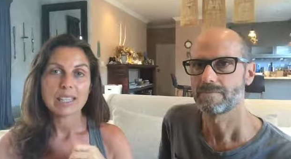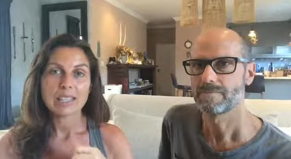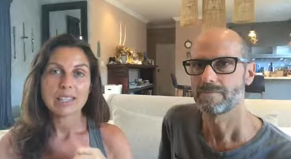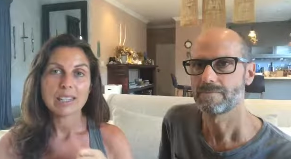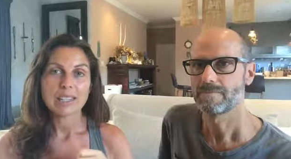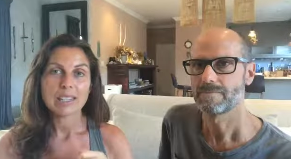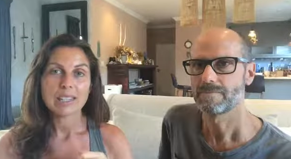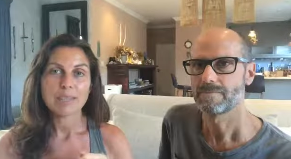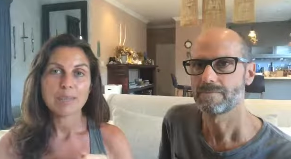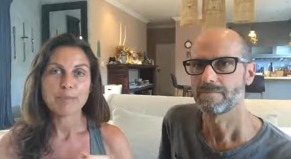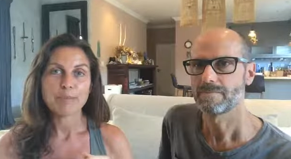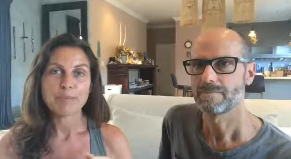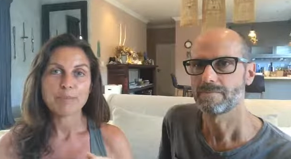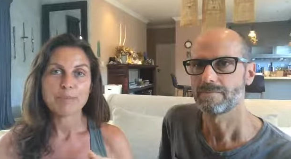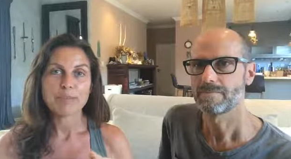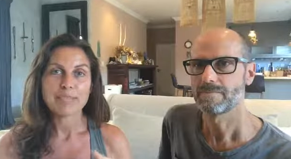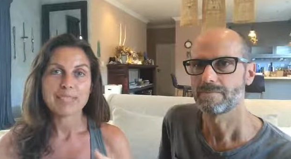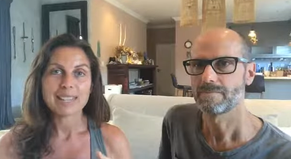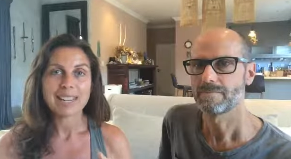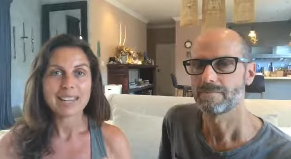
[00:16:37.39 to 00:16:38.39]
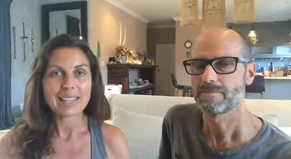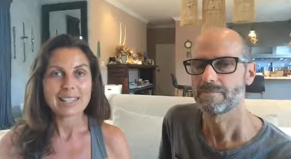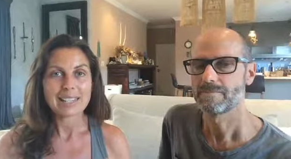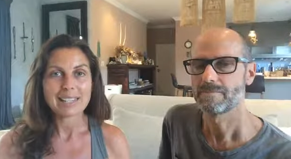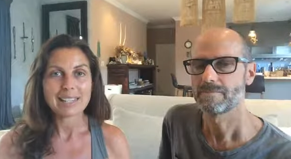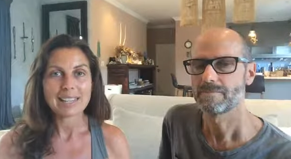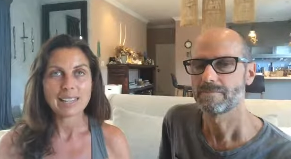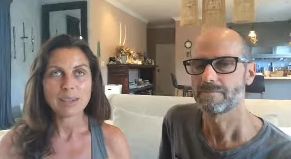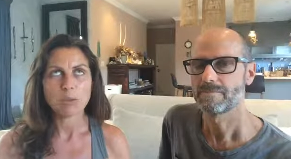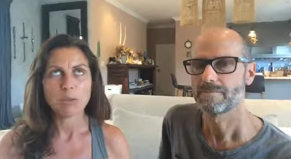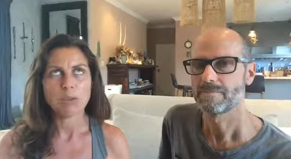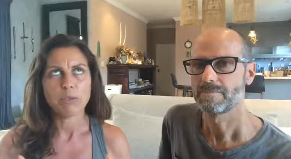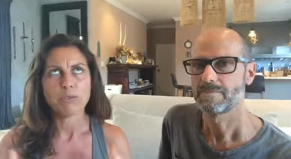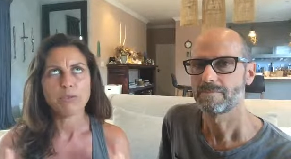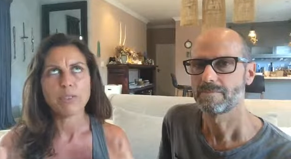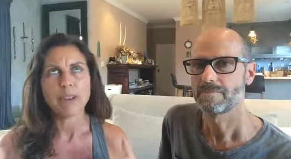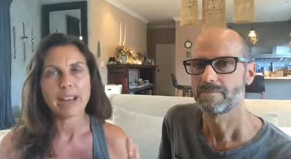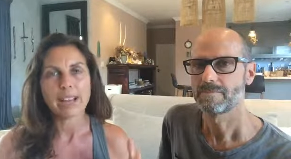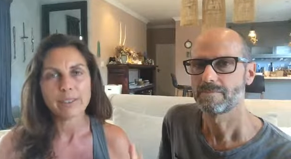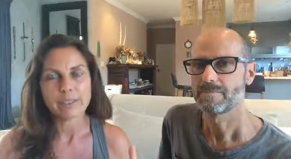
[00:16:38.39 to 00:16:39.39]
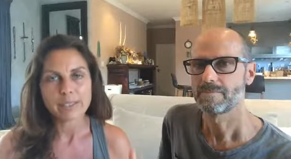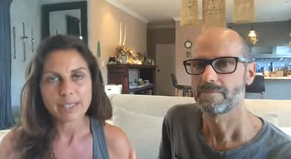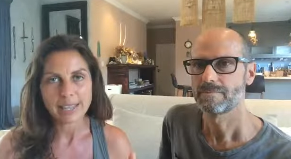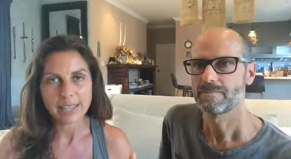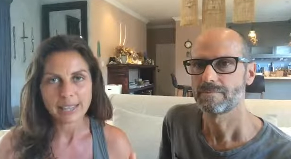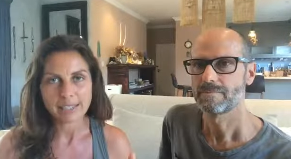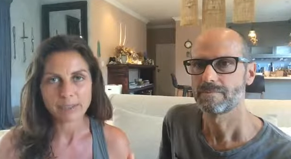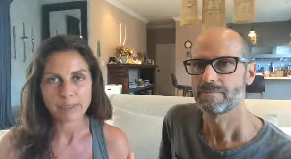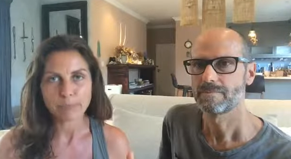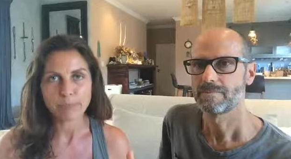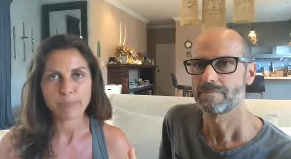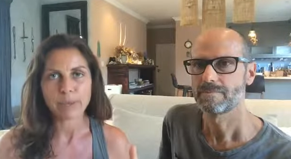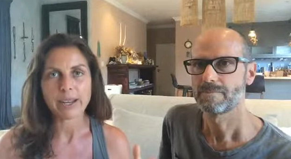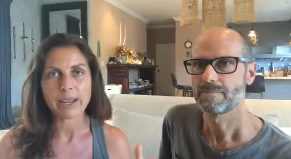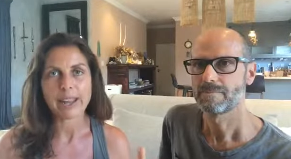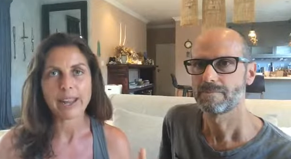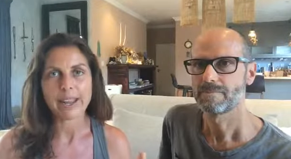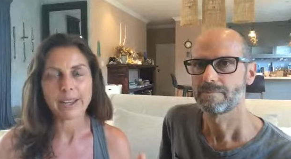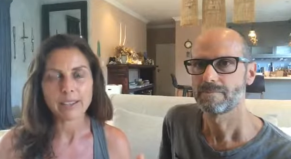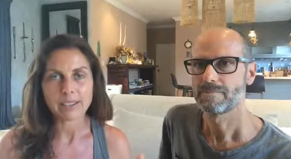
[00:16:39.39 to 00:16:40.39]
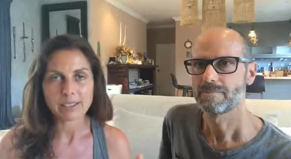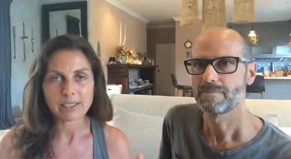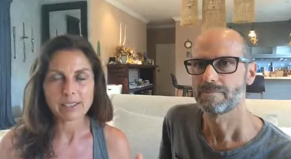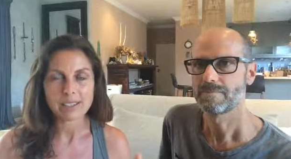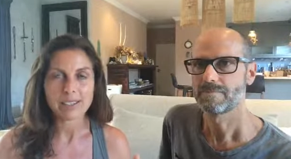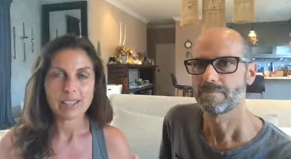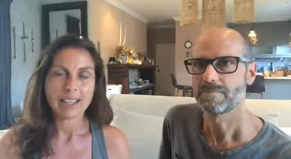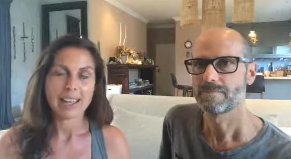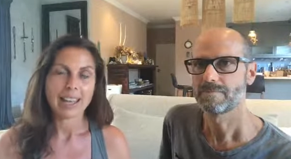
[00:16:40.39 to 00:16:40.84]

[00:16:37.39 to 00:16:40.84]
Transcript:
Speaker 1: um, ten sec, well, five second planks.